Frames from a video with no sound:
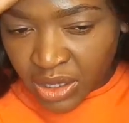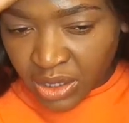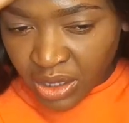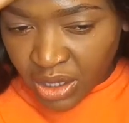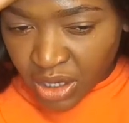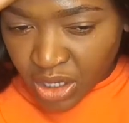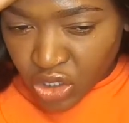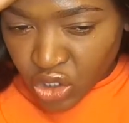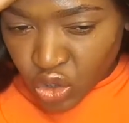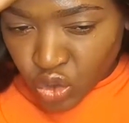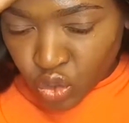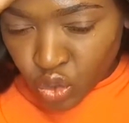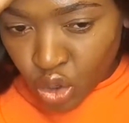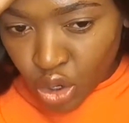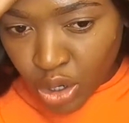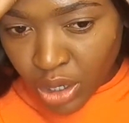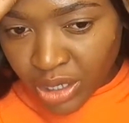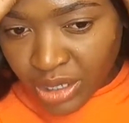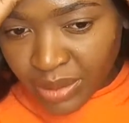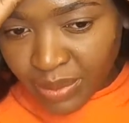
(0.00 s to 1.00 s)
gonna just
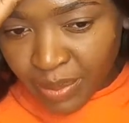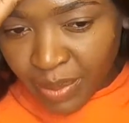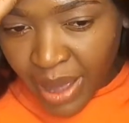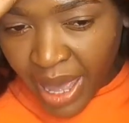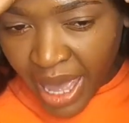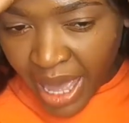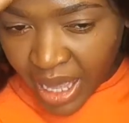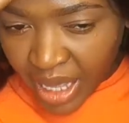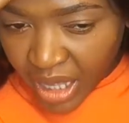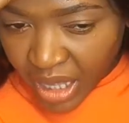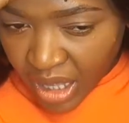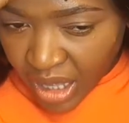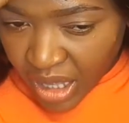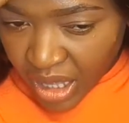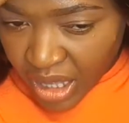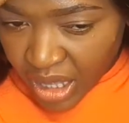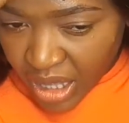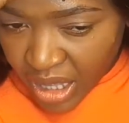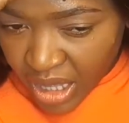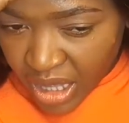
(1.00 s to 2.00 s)
roll it back
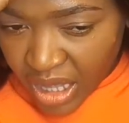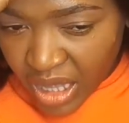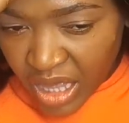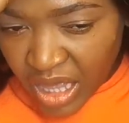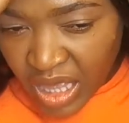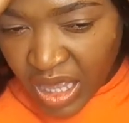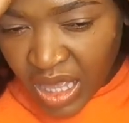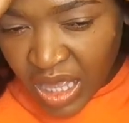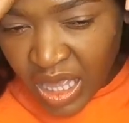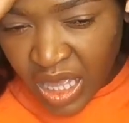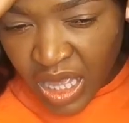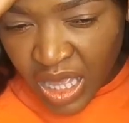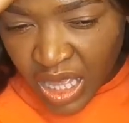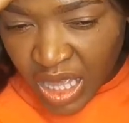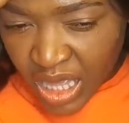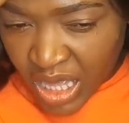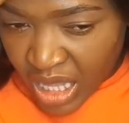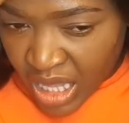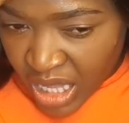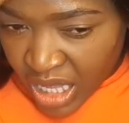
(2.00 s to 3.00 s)

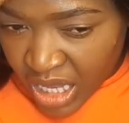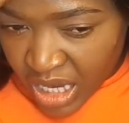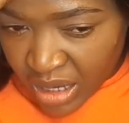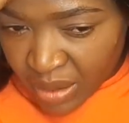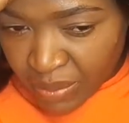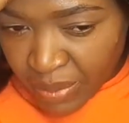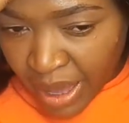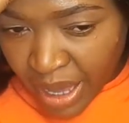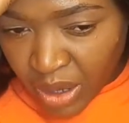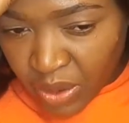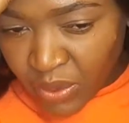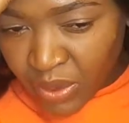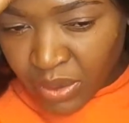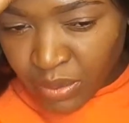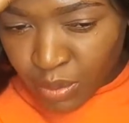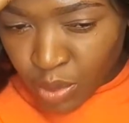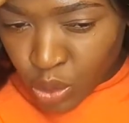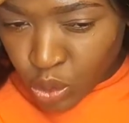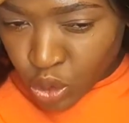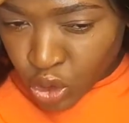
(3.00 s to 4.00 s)
in a backward
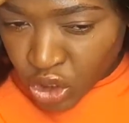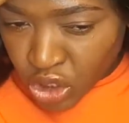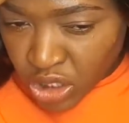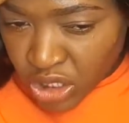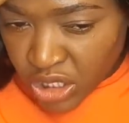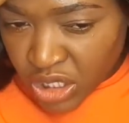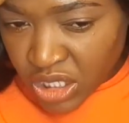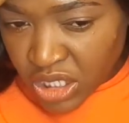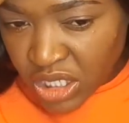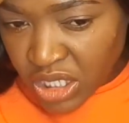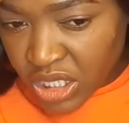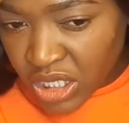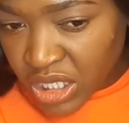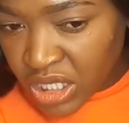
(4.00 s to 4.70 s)
motion,